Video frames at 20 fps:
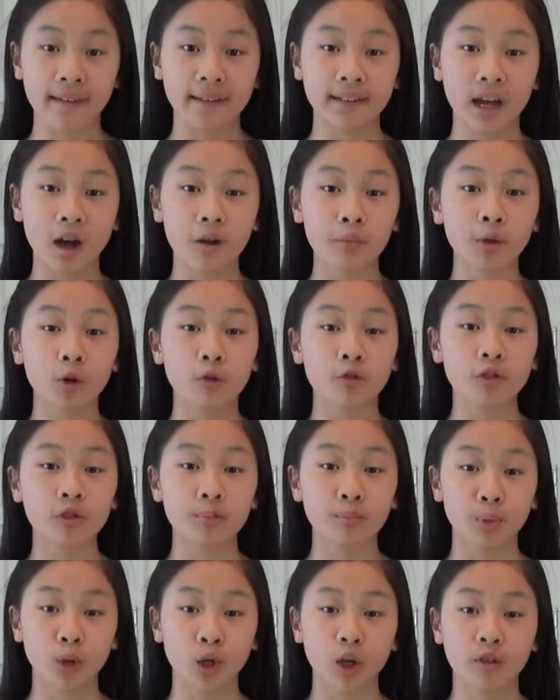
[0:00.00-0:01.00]
and now I'm going
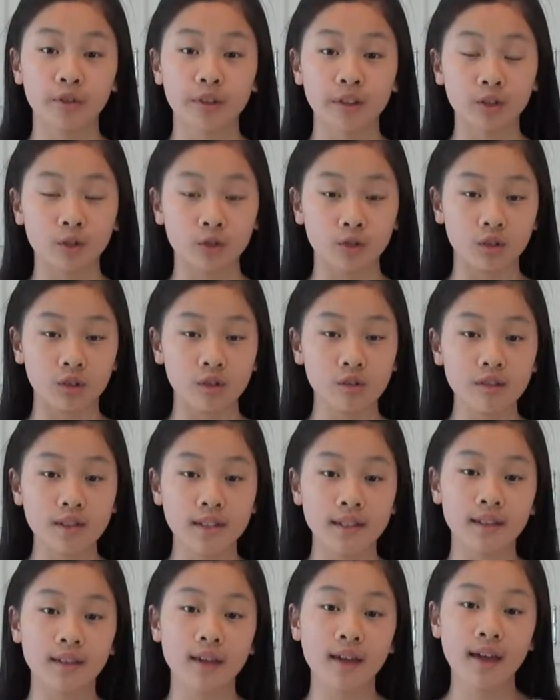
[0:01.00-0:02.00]
to boil the
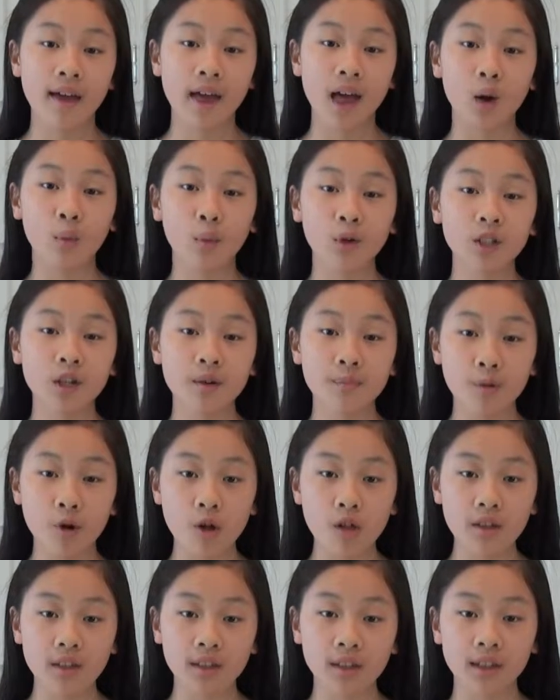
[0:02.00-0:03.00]
noodles. Now when you're
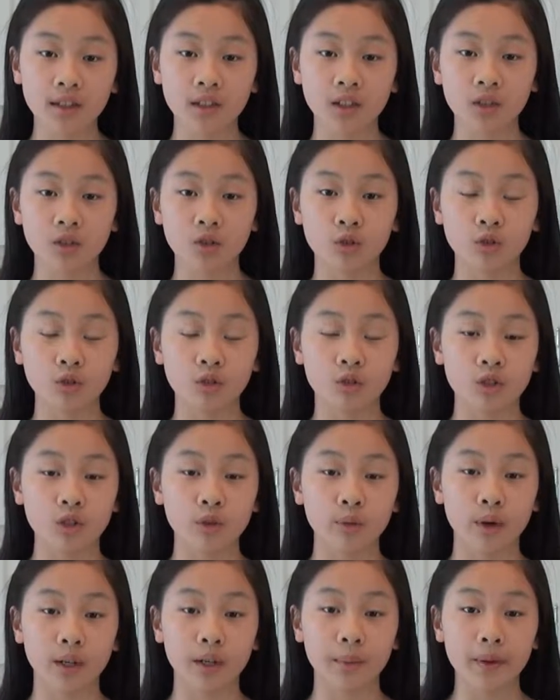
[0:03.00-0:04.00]
boiling the noodles, you
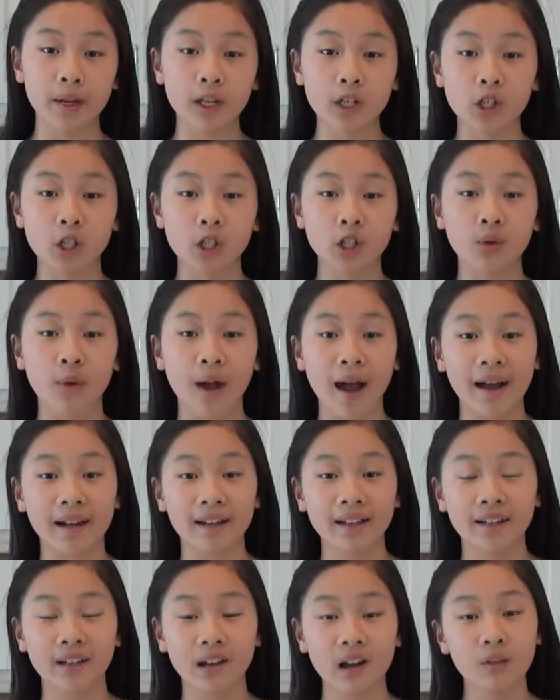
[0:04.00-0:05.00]
want to make sure you add
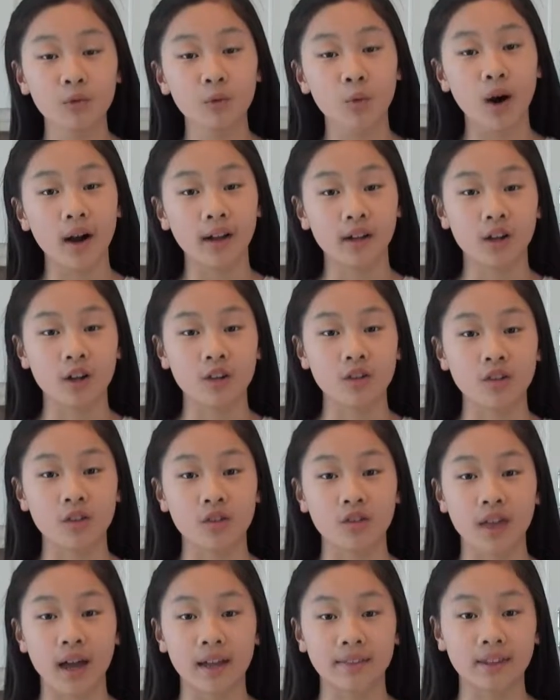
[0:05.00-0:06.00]
enough water so
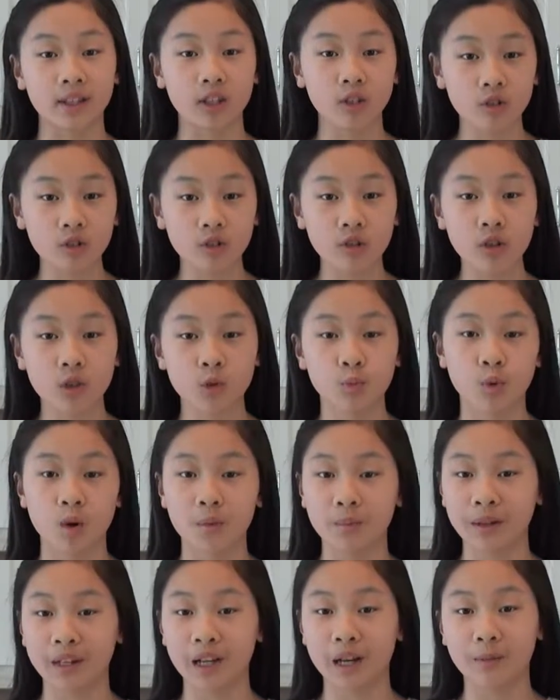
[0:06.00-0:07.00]
that the noodles
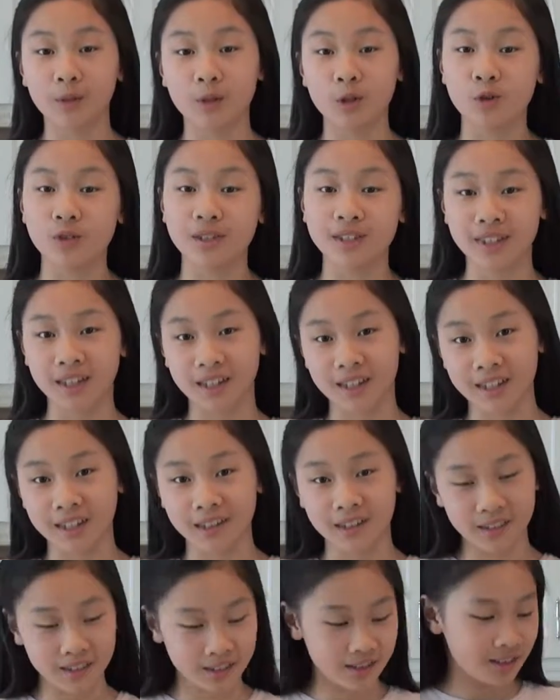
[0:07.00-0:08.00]
won't become too sticky.
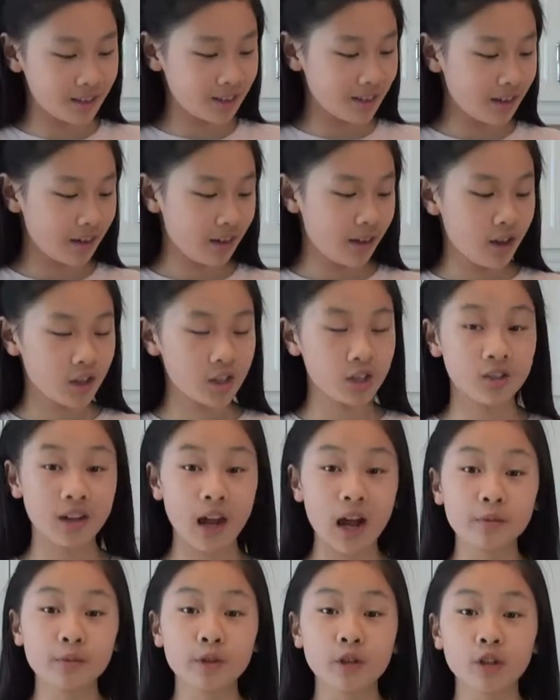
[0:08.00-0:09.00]
So
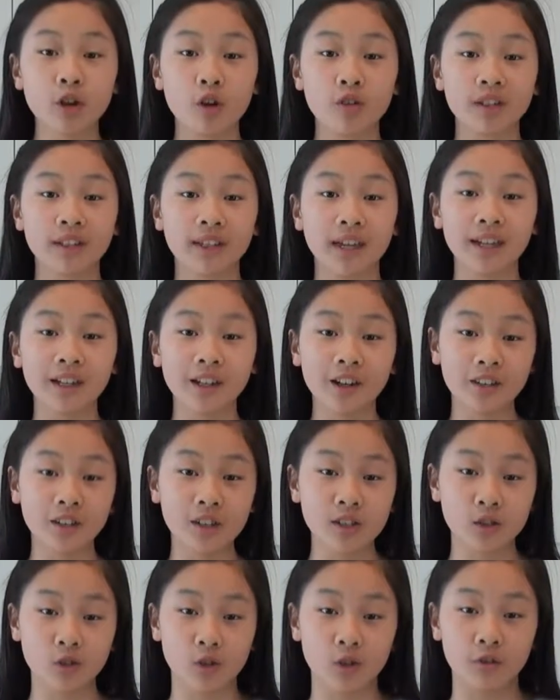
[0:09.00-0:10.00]
now I'm just going to get it on the
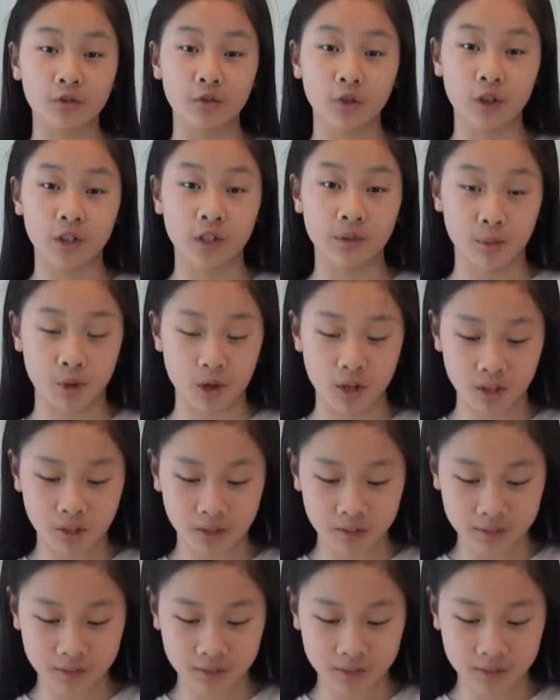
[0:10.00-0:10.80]
stove for it to boil.